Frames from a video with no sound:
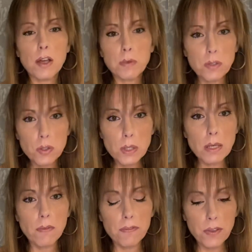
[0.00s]
I'm just
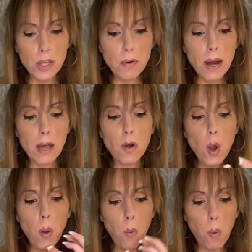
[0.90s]
going to figure out
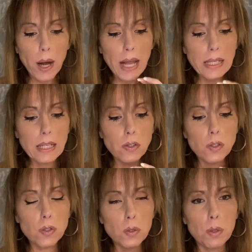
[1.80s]
what I need
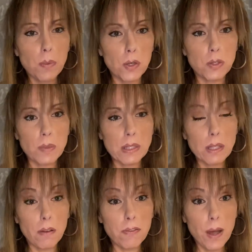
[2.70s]
to do to push
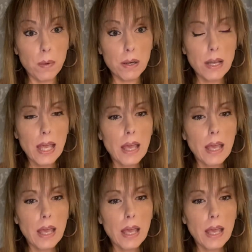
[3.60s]
myself forward.